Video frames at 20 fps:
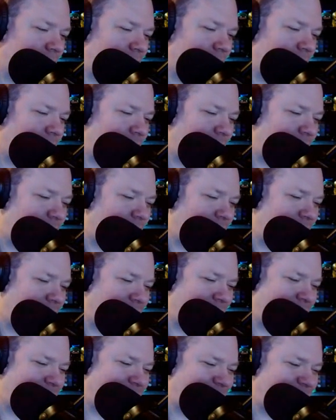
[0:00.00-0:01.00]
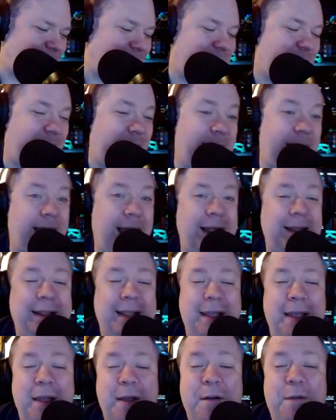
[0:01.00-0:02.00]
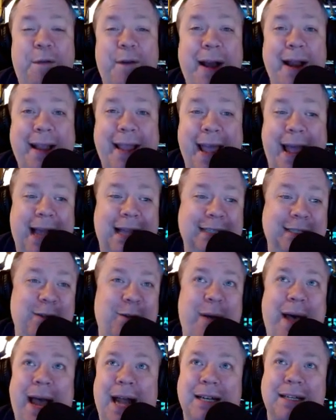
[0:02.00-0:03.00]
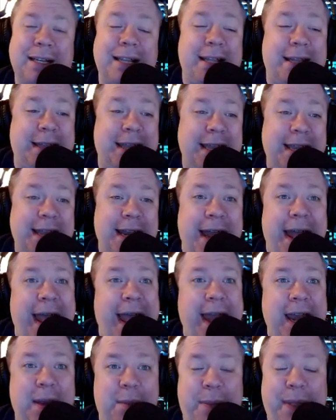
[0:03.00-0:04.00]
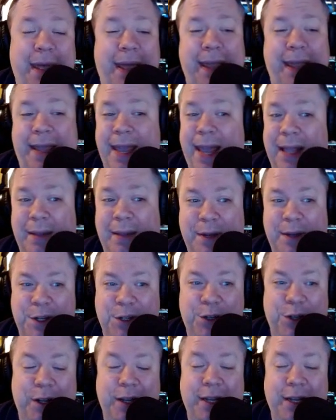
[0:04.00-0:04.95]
Uh, but uh, the, Frank Castle actually thinking ahead and be like, yeah, let me shoot,